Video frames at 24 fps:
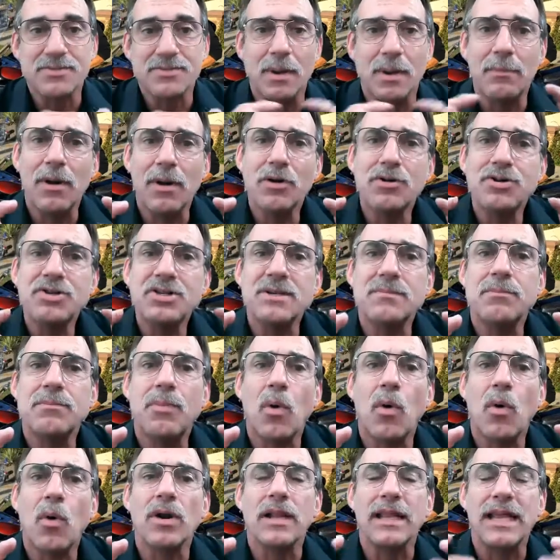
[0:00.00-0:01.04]
but most
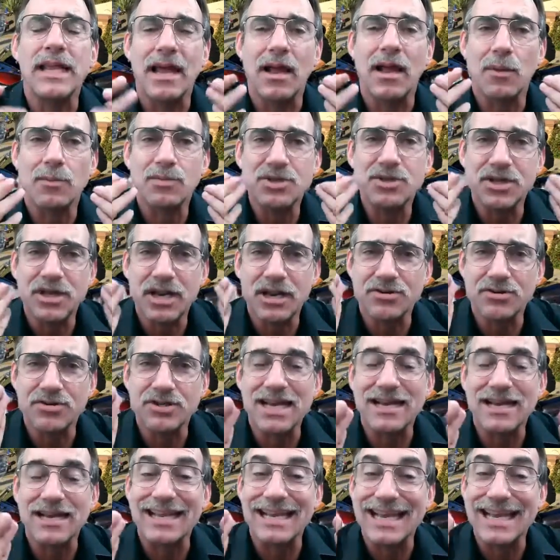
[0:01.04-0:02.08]
importantly, it helps you to
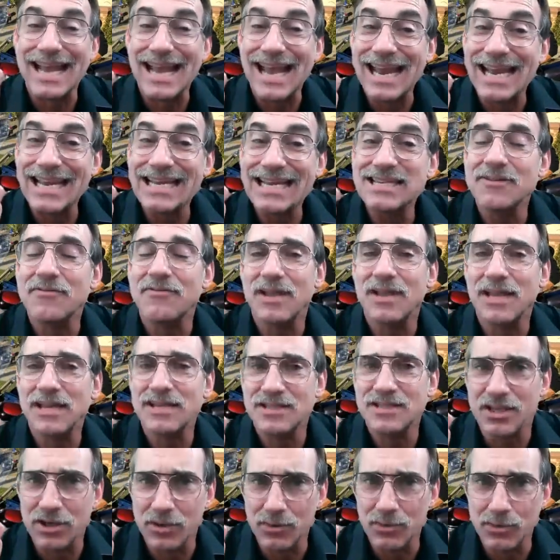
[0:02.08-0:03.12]
understand the kinds of things
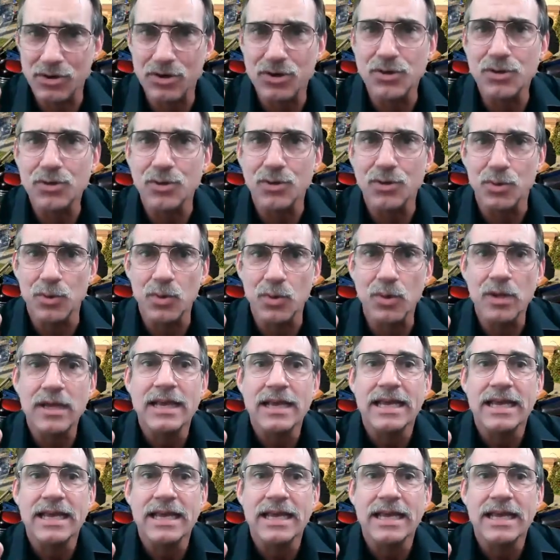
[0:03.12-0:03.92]
that you do